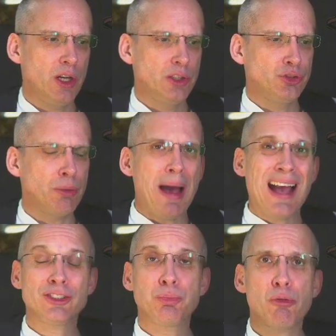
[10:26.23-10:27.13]
some
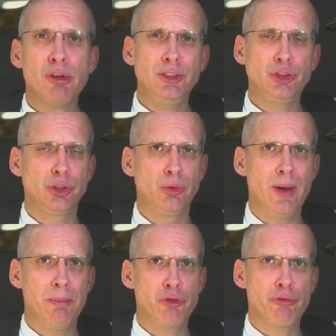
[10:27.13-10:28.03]
aspirational
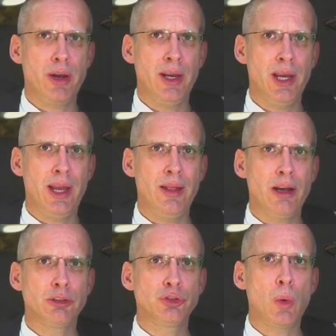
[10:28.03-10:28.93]
imagery in
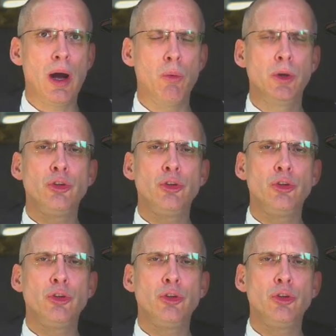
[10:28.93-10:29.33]
there as well. When